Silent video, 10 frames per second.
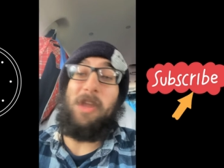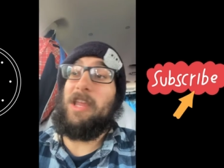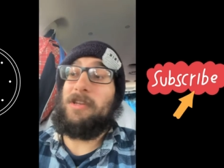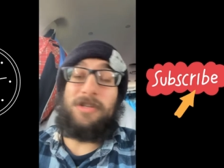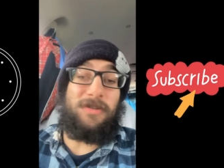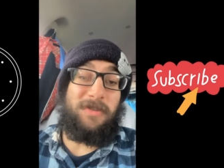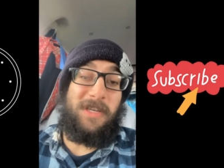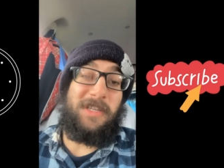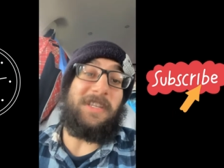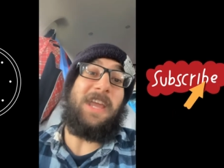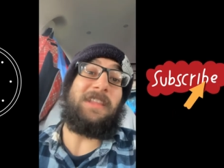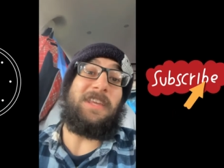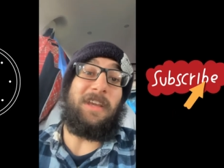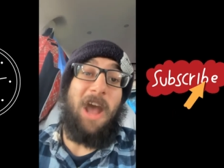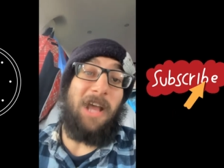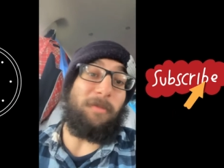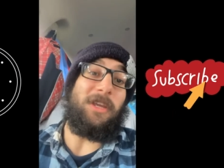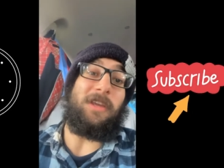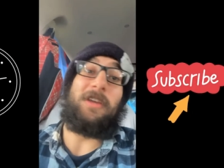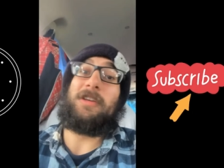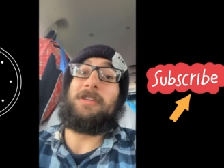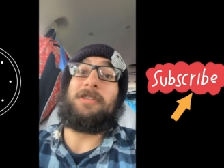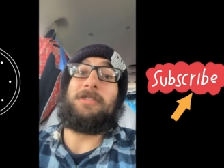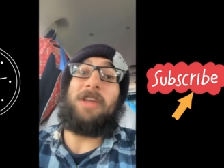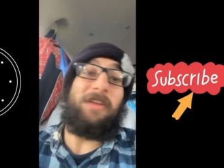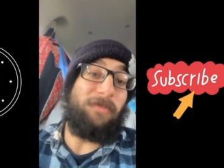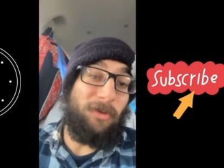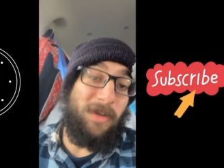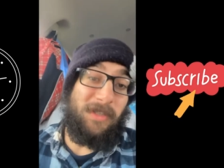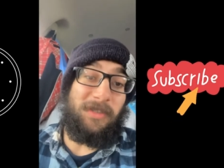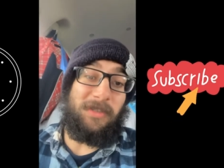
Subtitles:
industries and the economy. Influence